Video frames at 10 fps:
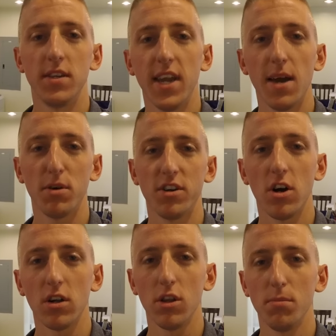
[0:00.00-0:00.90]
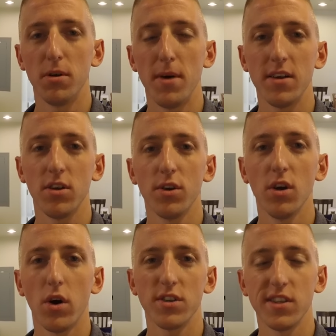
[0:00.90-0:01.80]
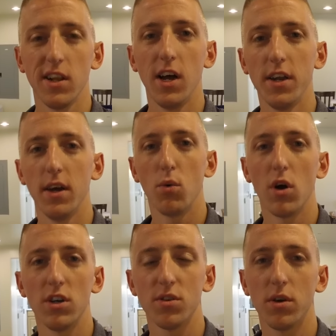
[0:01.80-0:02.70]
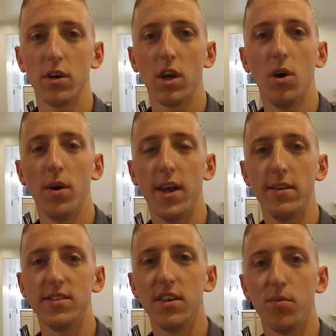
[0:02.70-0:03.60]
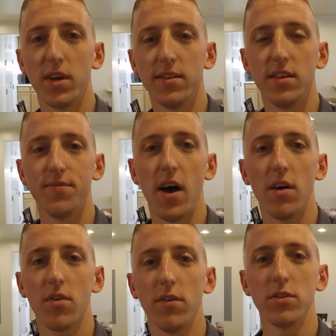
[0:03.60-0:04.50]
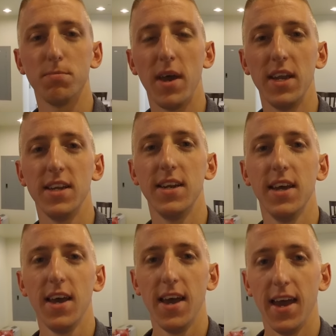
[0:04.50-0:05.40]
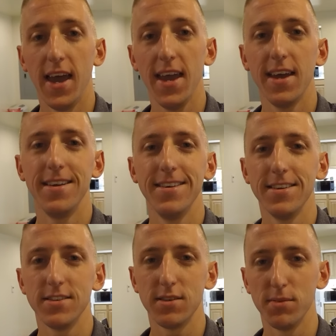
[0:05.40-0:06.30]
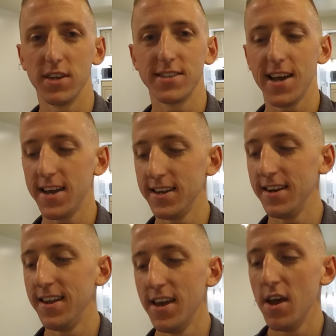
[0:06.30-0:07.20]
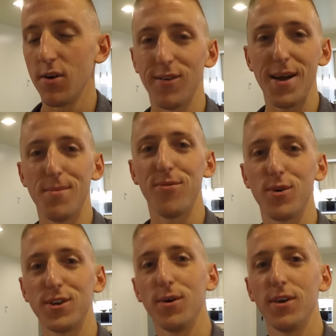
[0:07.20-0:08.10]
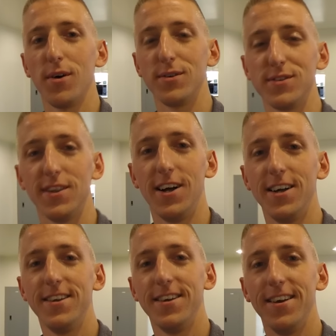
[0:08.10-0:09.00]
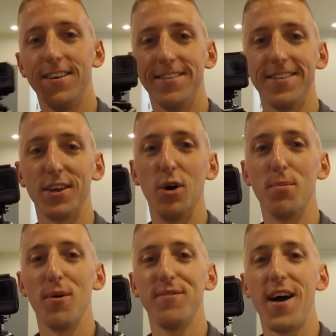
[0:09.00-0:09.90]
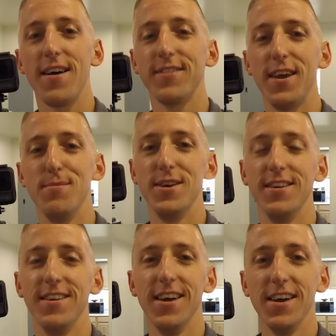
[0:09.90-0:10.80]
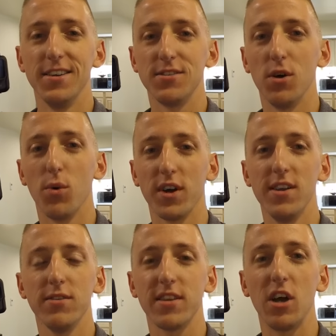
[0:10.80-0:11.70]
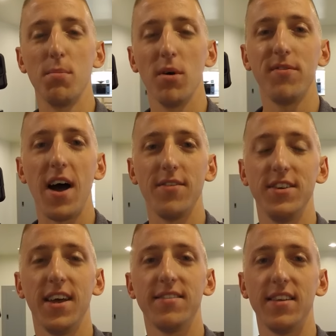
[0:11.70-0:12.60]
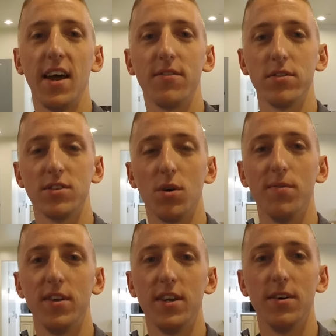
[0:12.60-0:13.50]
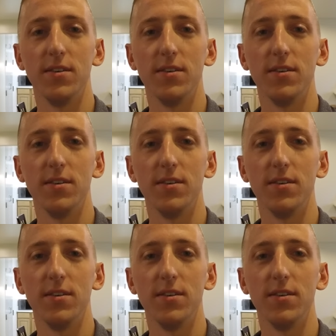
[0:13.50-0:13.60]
Today I'm going to talk a little bit about Tokyo Auto Salon. We're also going to go and see if we can get these valve covers painted, and something exciting, right before Tokyo Auto Salon, the GoPro 5 came in. So we're going to use the GoPro 5 and test it out for this whole video.